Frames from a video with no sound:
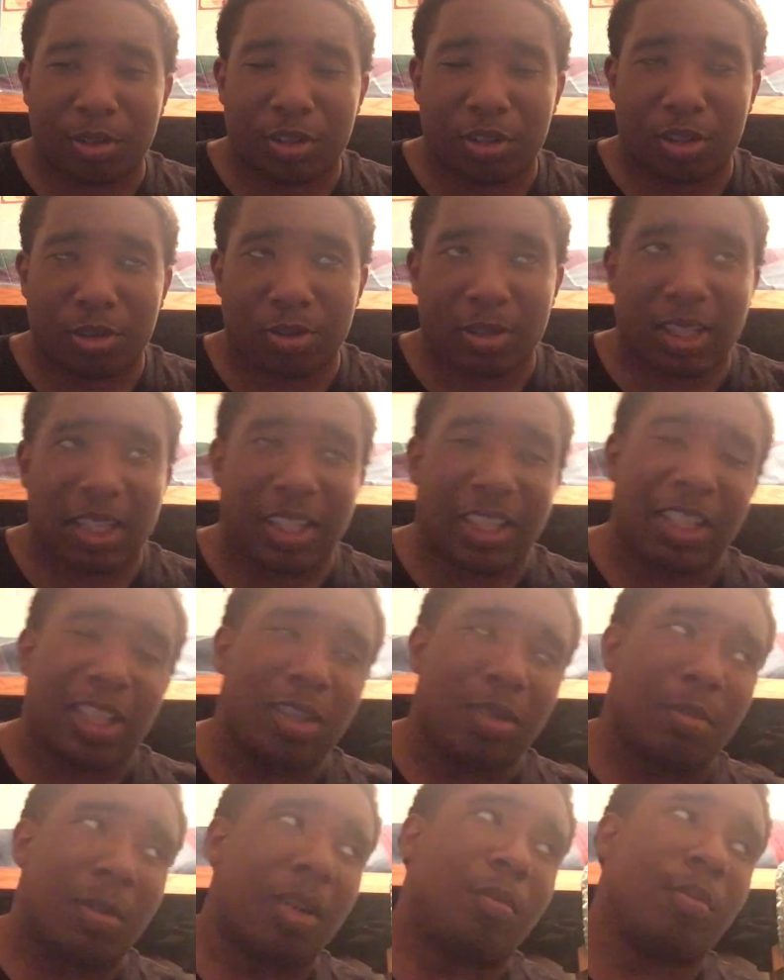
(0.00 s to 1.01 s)
Then I
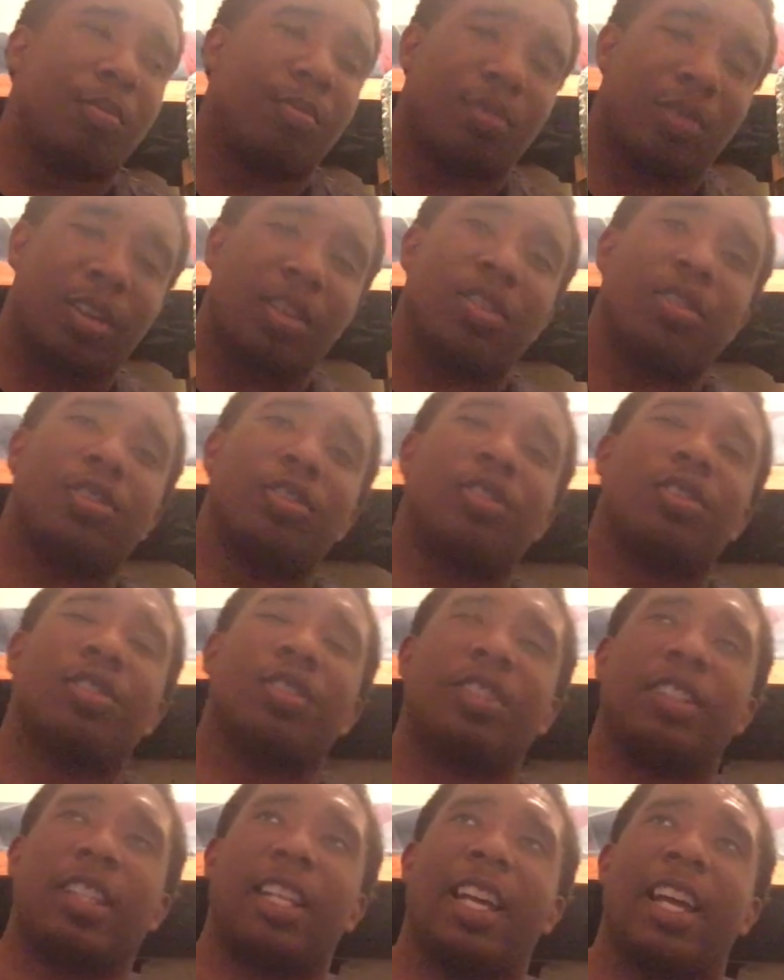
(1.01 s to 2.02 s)
tell my brother
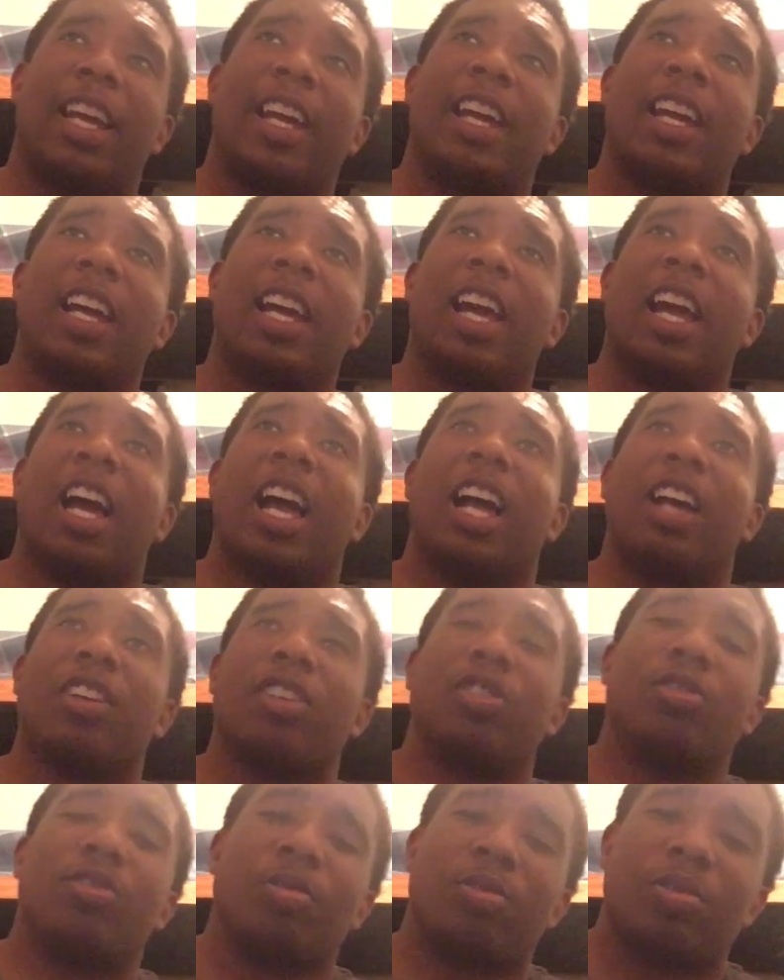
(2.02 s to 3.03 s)
that I
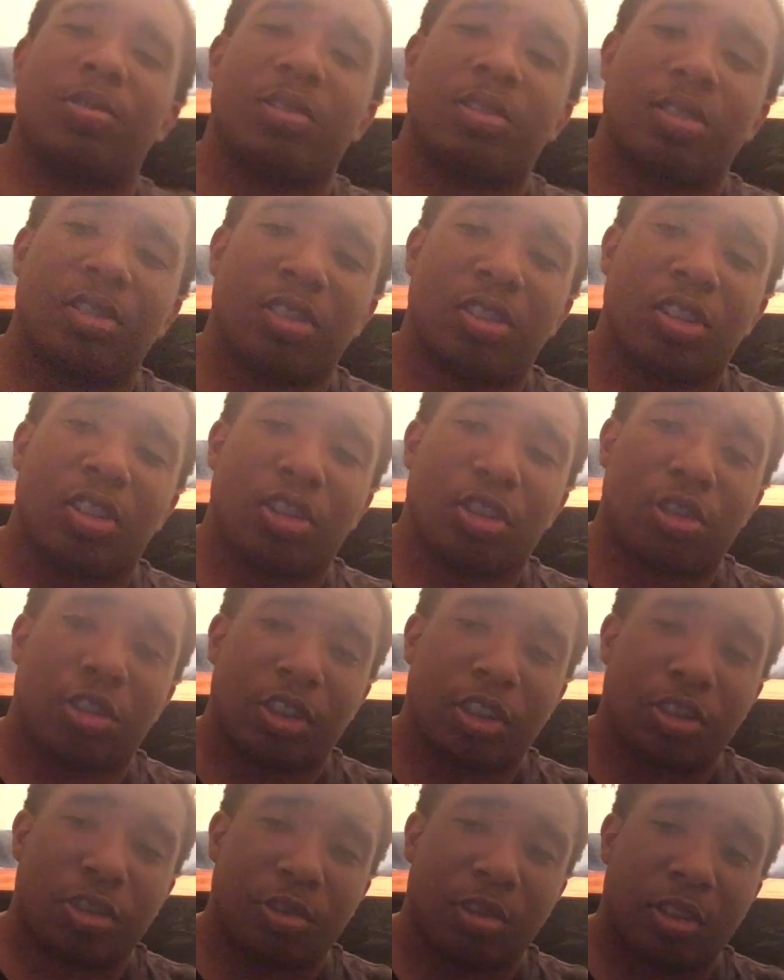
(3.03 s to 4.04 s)
use
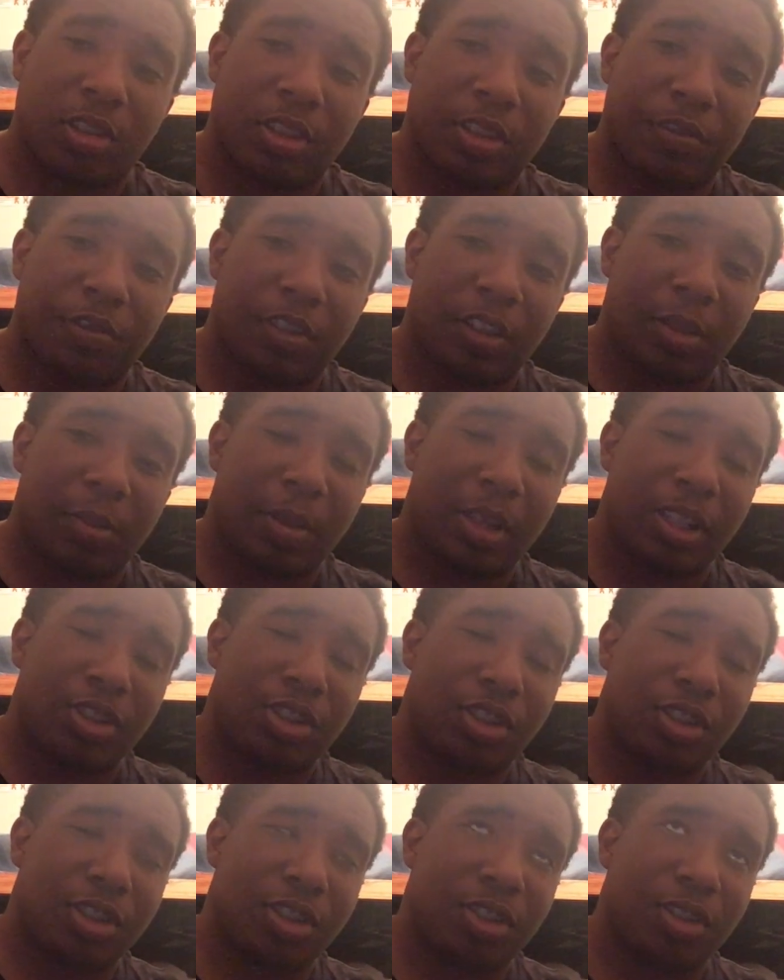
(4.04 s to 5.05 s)
control
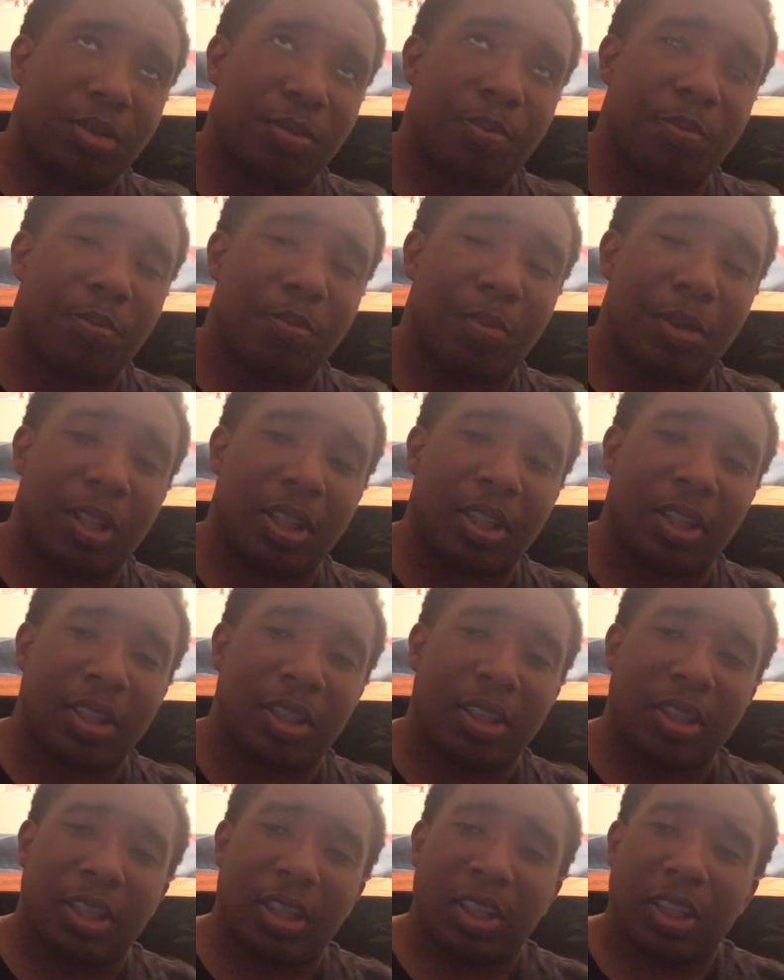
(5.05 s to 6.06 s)
information,
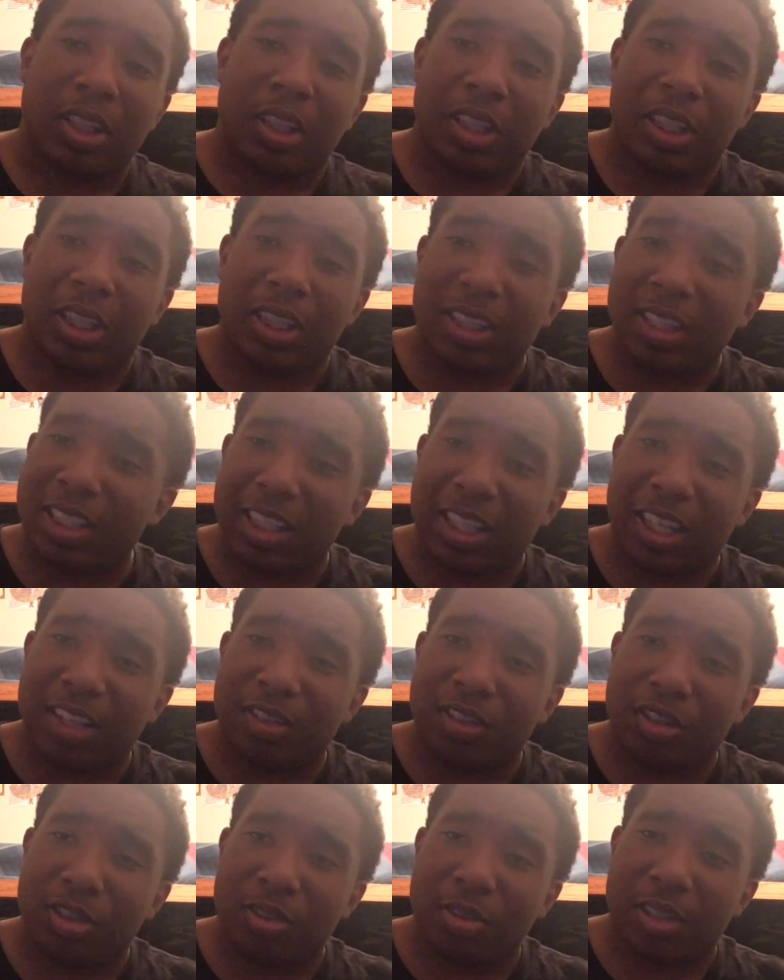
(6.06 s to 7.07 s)
but he doesn't have
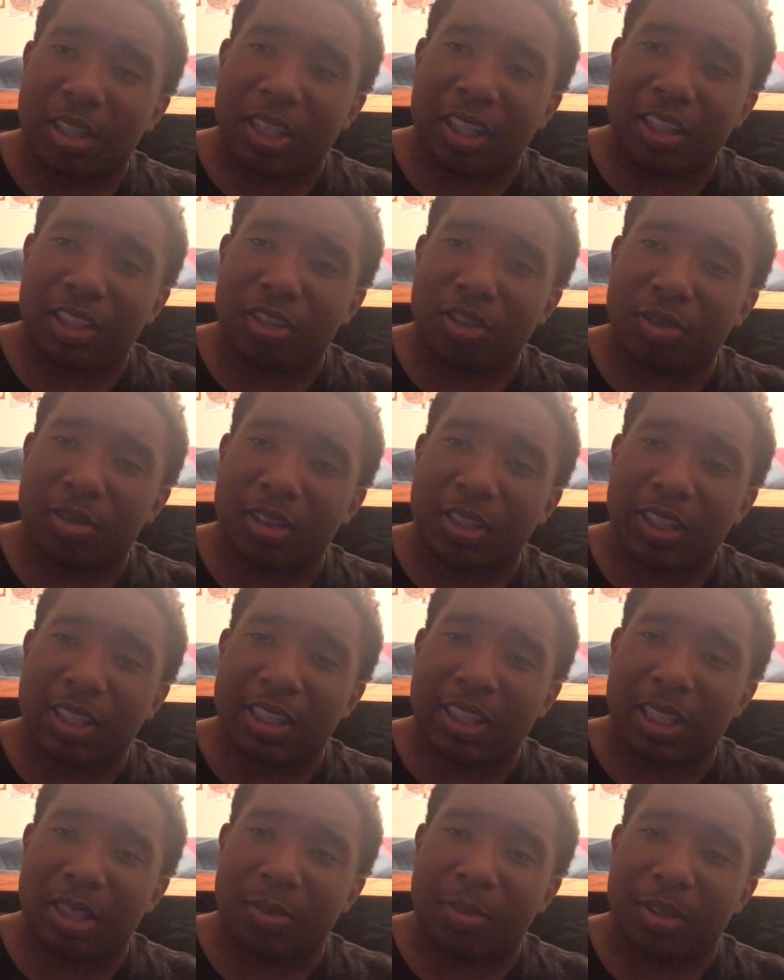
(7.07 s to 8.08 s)
to use any of
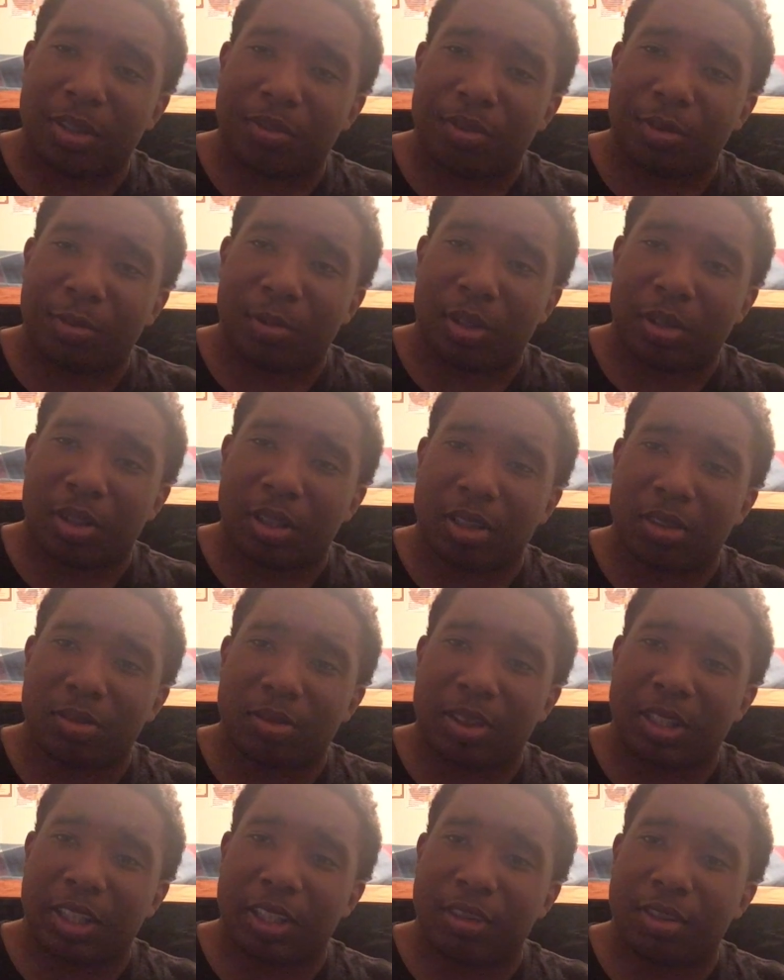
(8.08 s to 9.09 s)
this
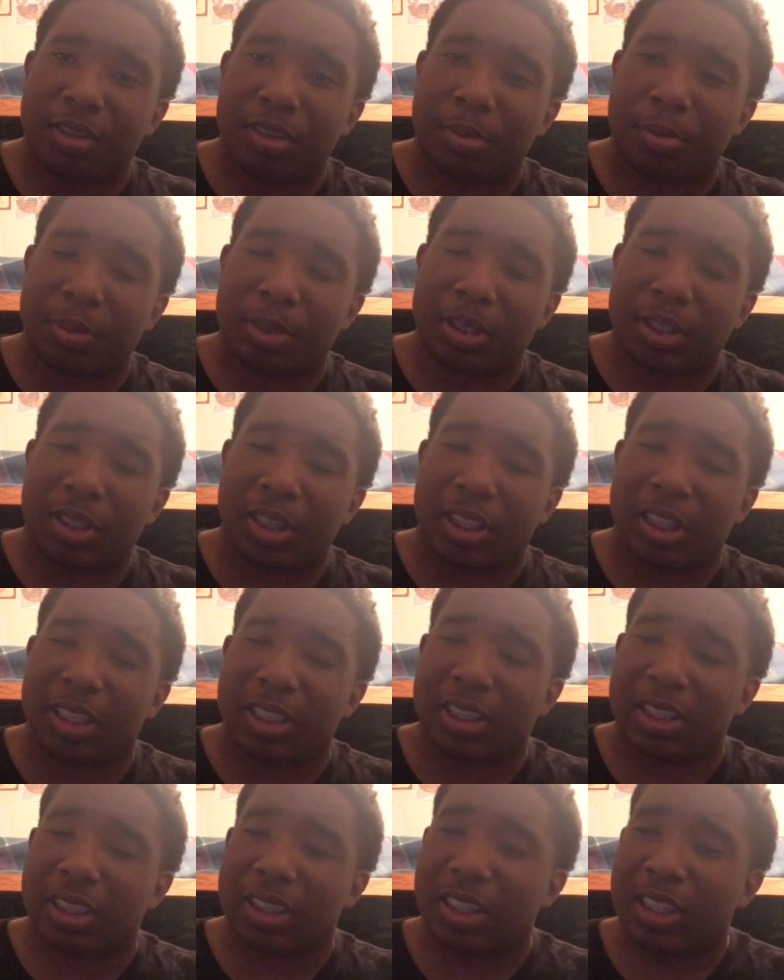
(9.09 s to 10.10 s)
anymore.
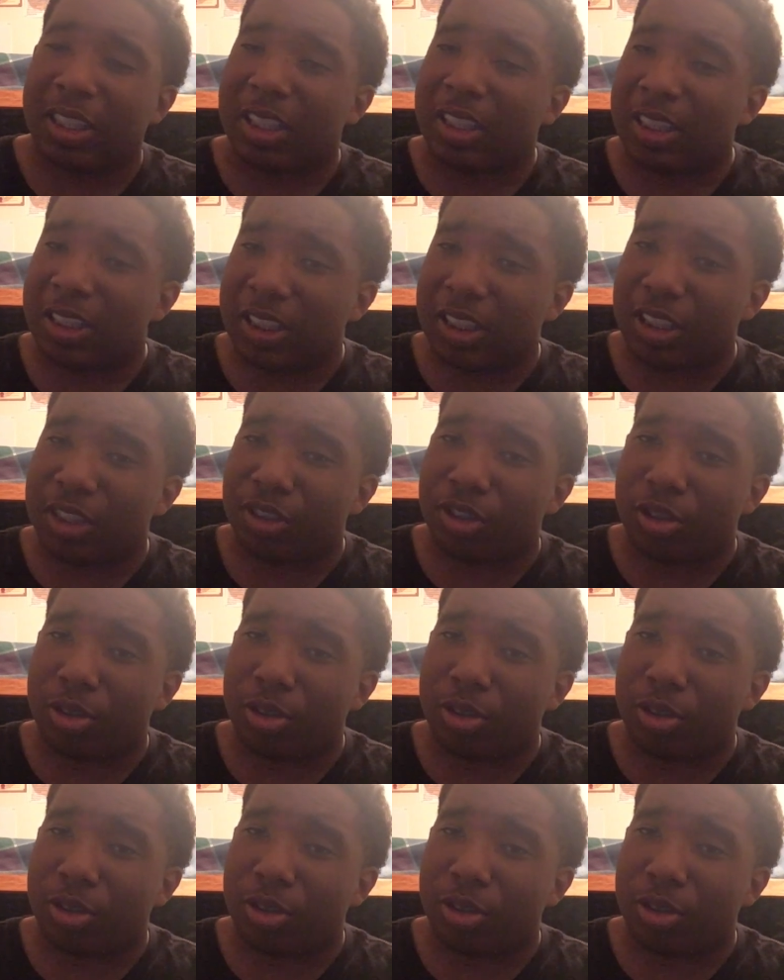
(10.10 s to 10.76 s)
It's his